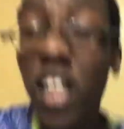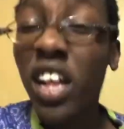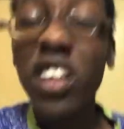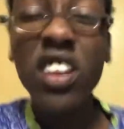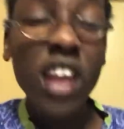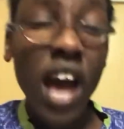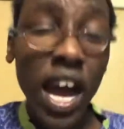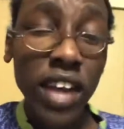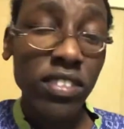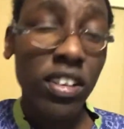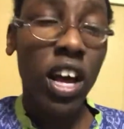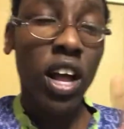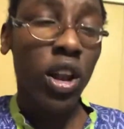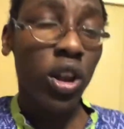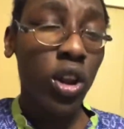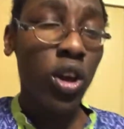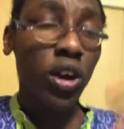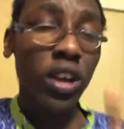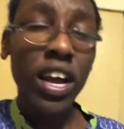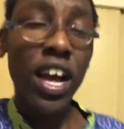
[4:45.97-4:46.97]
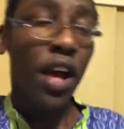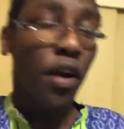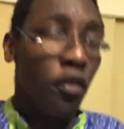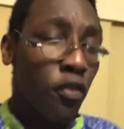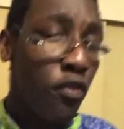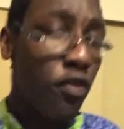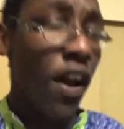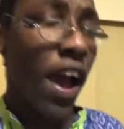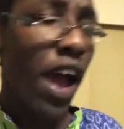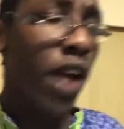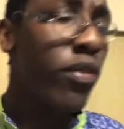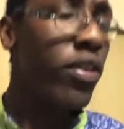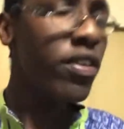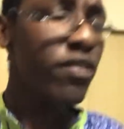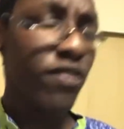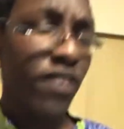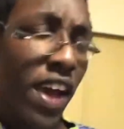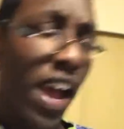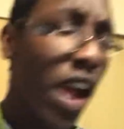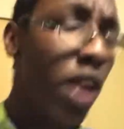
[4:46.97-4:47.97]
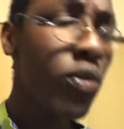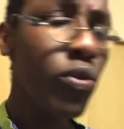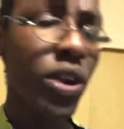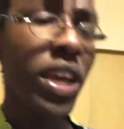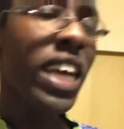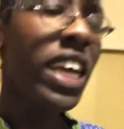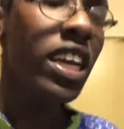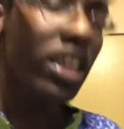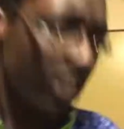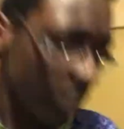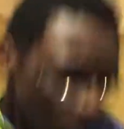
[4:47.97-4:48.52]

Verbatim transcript: not look very, very